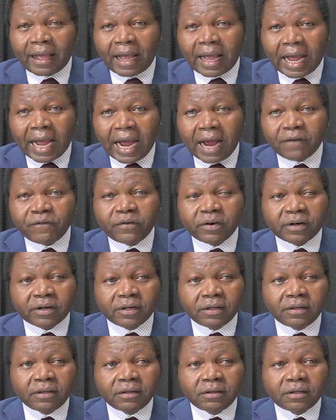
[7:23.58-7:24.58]

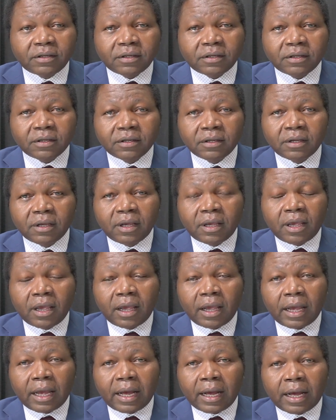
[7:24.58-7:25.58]
Africans,
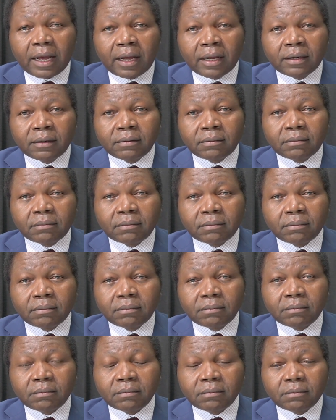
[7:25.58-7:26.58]
and
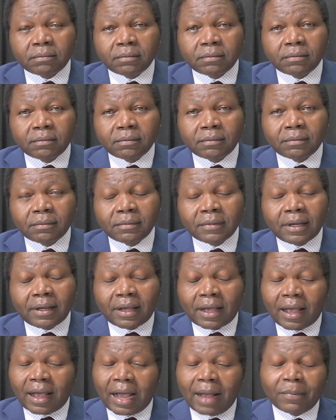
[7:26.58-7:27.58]

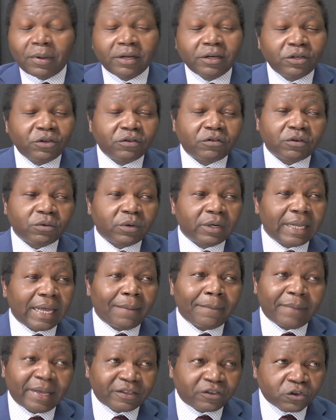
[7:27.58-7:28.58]
I'm going to use the word
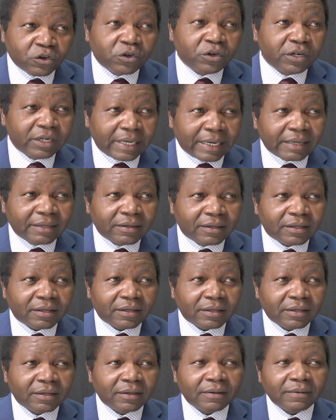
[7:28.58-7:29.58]
Ambazonians,
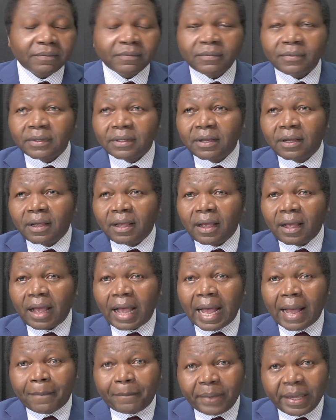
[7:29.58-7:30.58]

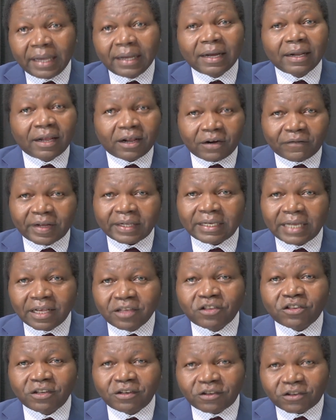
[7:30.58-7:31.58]
are paying a lot of
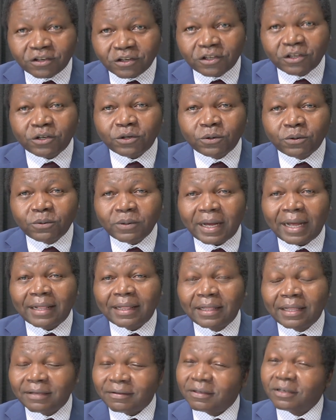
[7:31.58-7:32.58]
attention to you
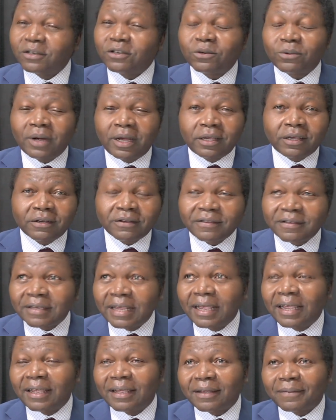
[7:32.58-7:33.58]
and listening to what you're
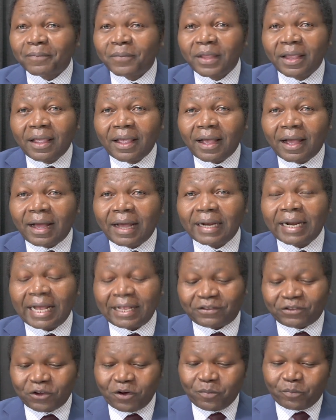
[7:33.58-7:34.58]
saying. And
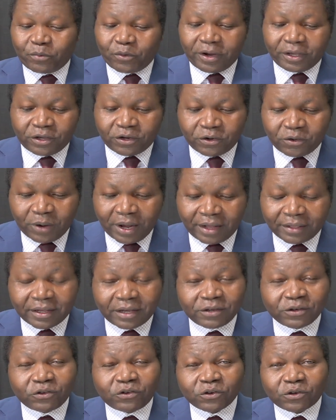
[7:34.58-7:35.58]
at some point, you know how they
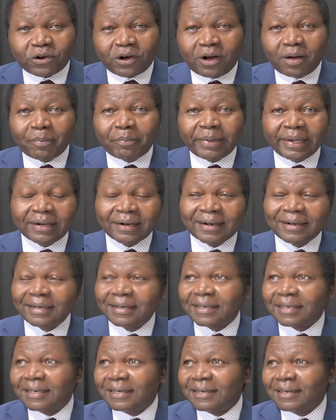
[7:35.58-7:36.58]
used to call Bill
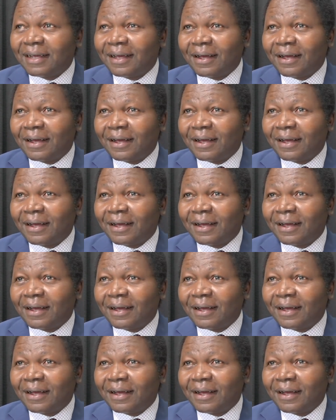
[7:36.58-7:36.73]
Clinton